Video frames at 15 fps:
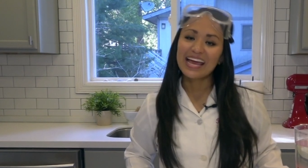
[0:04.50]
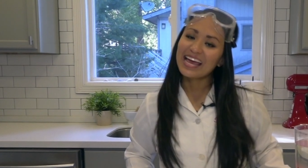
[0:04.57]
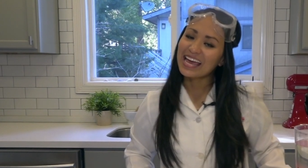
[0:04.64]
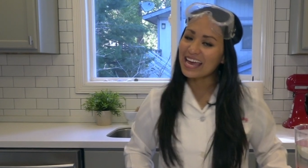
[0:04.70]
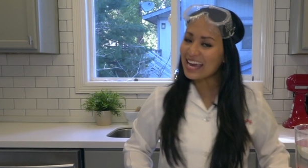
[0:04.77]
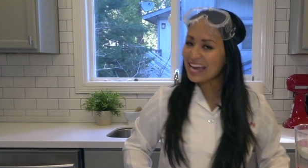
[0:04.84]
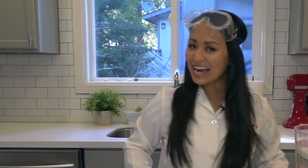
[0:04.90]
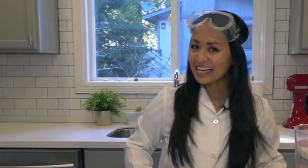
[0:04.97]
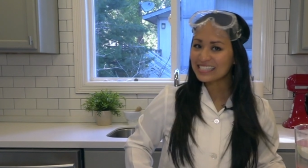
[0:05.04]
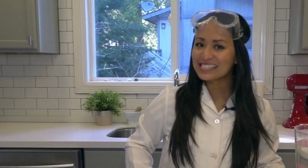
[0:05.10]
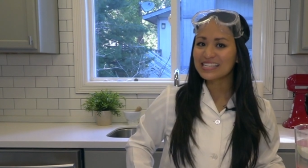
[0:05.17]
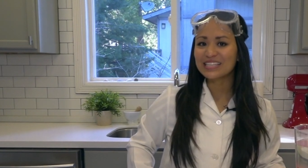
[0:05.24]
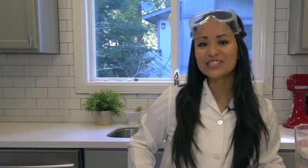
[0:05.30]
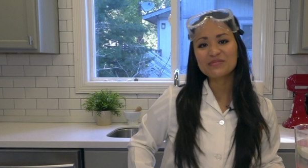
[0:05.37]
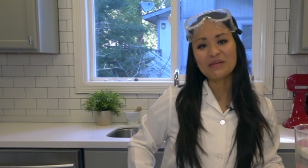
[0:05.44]
Hey guys,
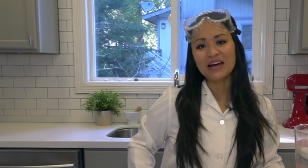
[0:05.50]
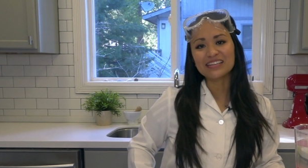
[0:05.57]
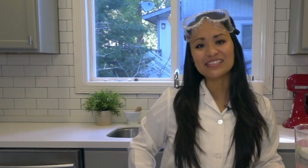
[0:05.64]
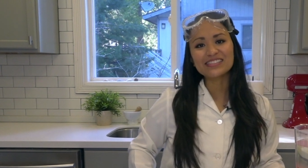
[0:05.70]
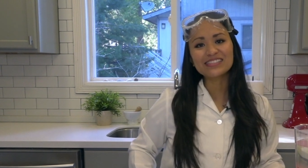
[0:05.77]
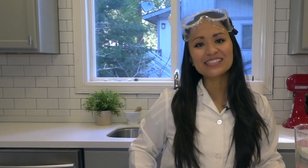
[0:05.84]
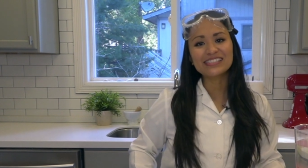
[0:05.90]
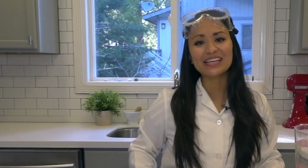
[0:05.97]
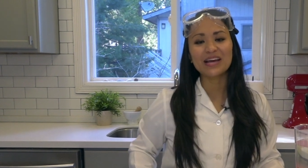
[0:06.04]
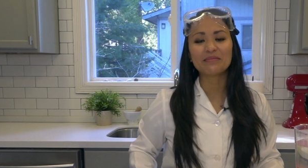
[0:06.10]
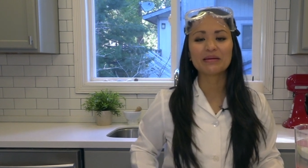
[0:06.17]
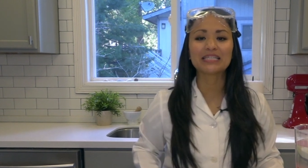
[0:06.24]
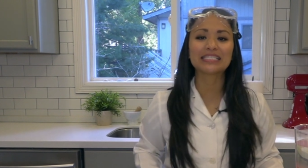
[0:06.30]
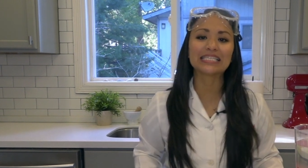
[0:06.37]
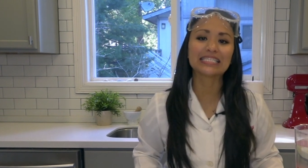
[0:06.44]
it's Pastor Sam,
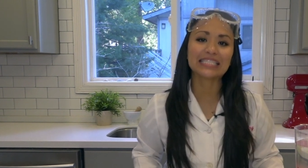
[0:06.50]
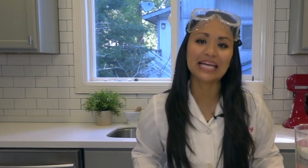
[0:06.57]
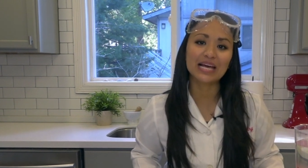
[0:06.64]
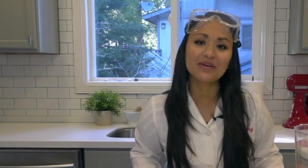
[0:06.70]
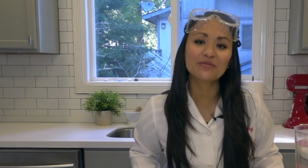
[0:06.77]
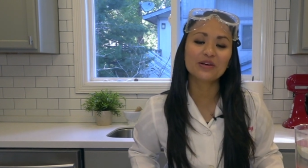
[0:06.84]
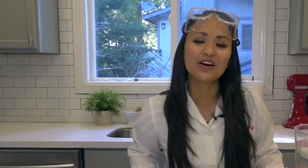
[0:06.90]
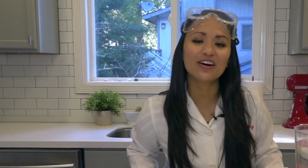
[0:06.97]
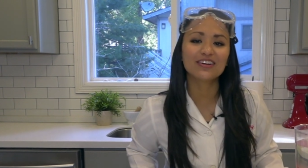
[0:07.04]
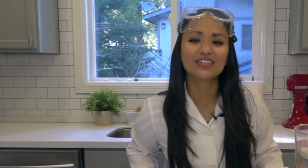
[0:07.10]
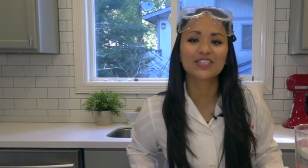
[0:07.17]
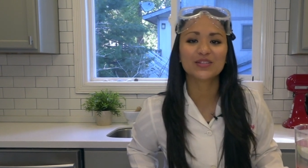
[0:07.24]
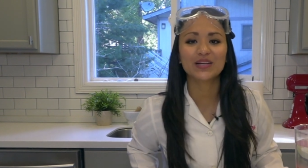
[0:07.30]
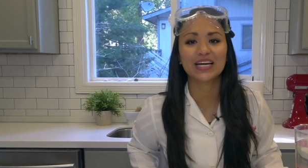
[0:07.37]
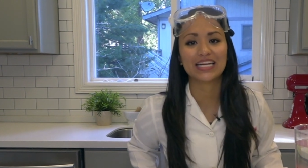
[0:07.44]
and today we are
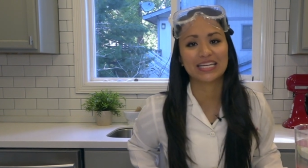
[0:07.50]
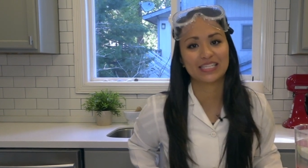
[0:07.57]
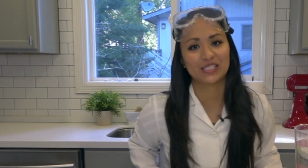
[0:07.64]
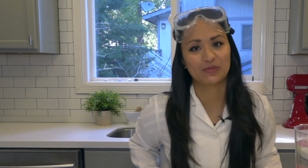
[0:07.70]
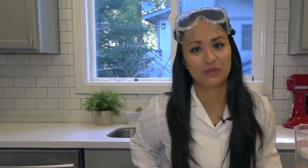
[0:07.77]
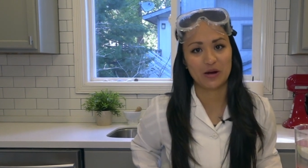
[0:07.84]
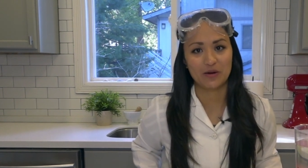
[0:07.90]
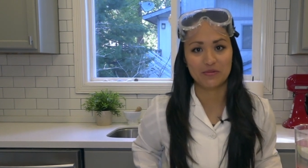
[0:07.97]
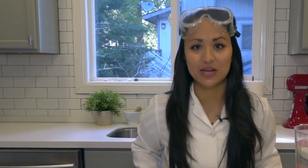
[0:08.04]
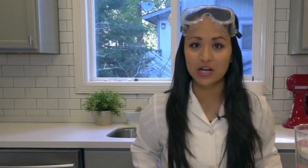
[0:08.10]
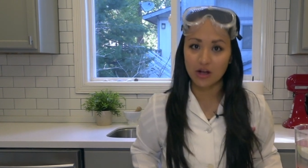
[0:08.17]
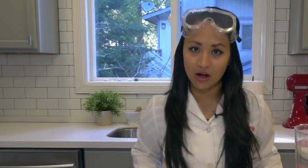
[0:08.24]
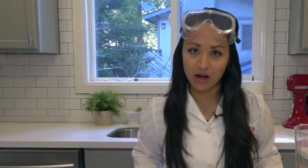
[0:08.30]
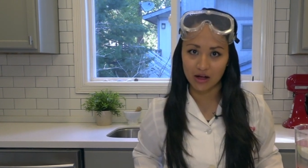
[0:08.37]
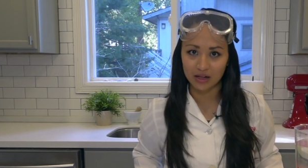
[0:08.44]
doing an experiment
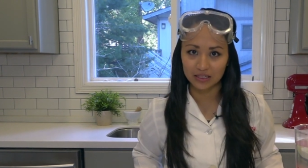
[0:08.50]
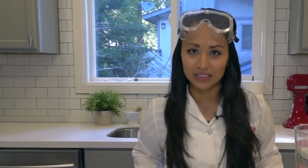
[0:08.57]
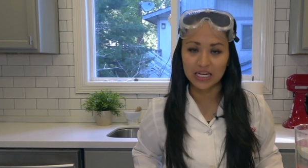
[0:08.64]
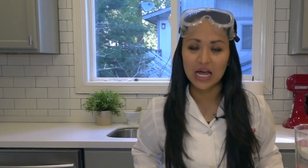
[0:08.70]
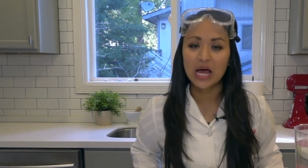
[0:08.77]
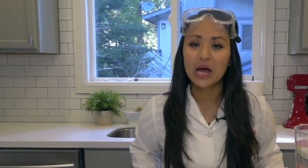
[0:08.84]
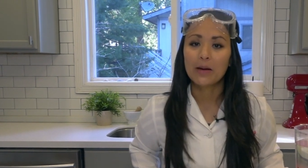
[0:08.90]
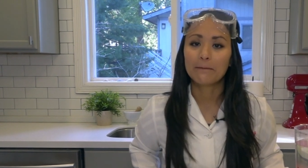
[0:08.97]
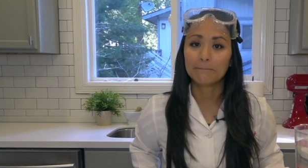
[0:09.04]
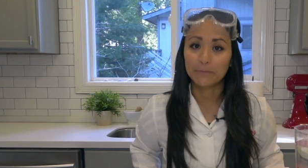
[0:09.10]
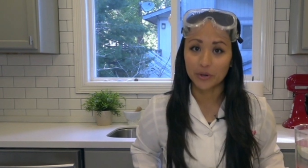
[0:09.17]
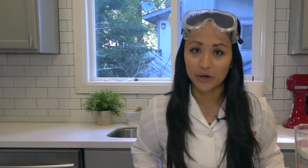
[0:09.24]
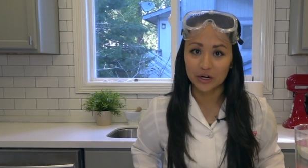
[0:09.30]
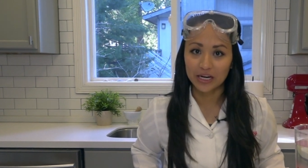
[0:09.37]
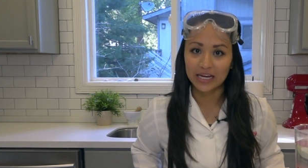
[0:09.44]
called
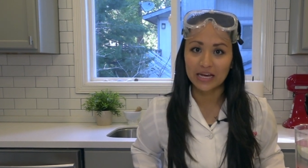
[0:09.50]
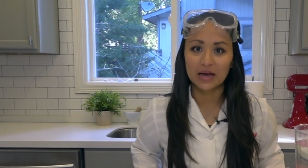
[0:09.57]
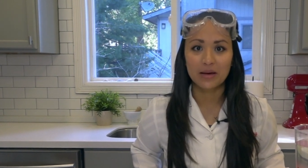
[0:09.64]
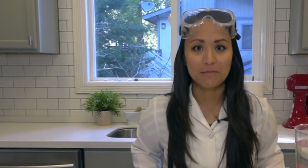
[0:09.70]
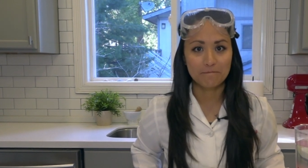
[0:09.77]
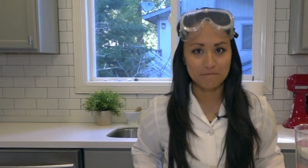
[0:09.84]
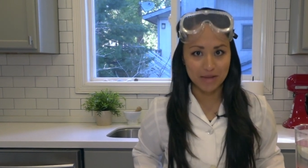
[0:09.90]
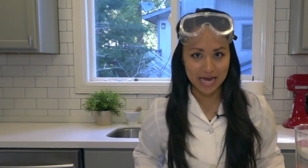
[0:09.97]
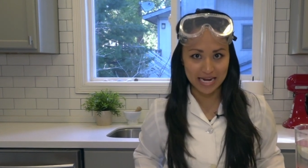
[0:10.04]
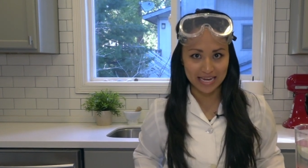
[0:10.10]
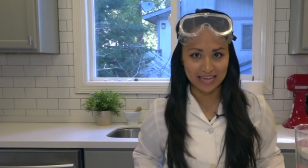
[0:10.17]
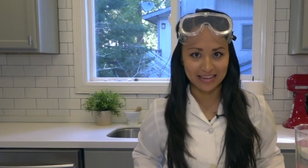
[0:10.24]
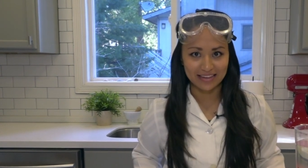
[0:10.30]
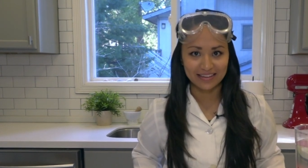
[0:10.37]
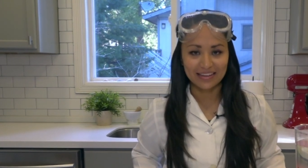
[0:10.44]
Burning
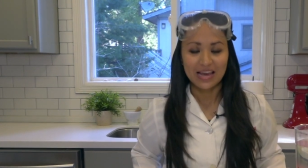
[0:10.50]
Money.